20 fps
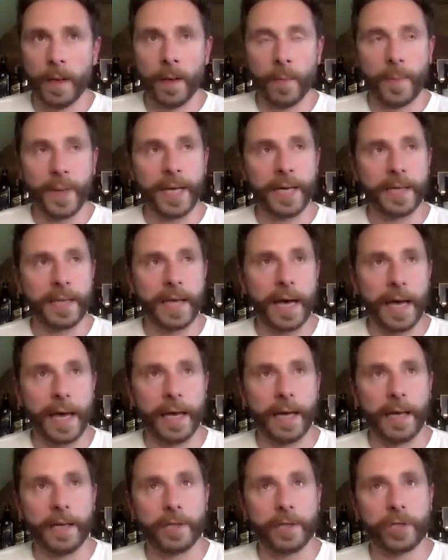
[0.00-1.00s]
being that
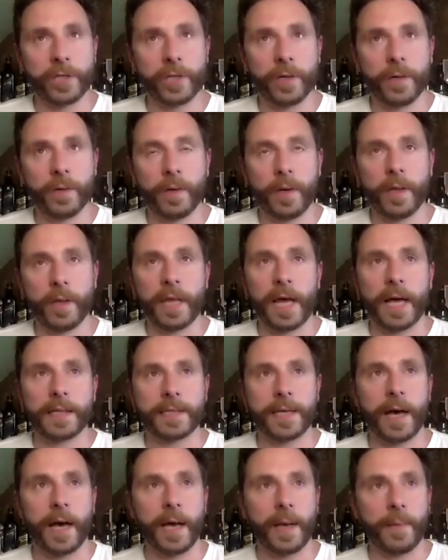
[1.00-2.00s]
age at that
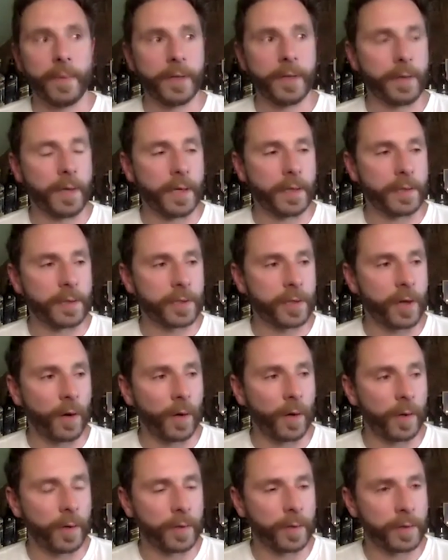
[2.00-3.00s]
time in
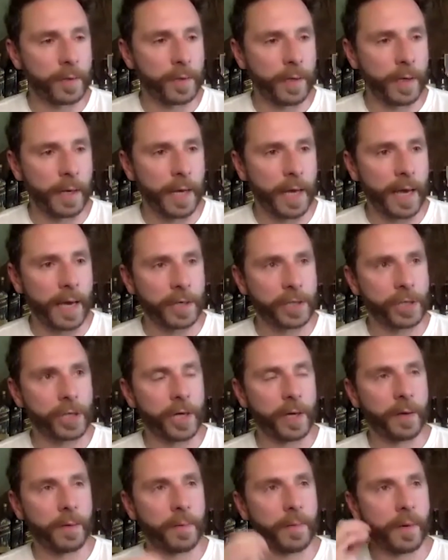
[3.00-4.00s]
Scotland, in
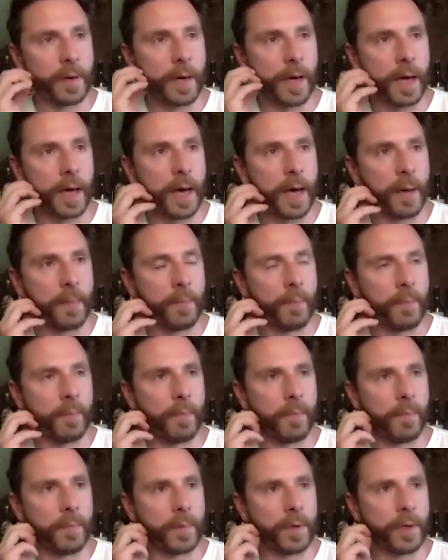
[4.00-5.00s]
Ayrshire,
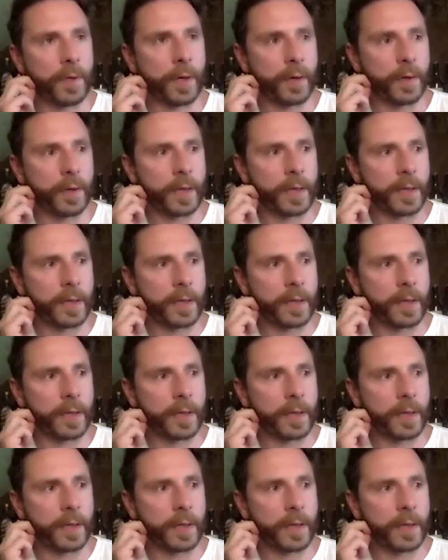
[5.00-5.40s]
you know,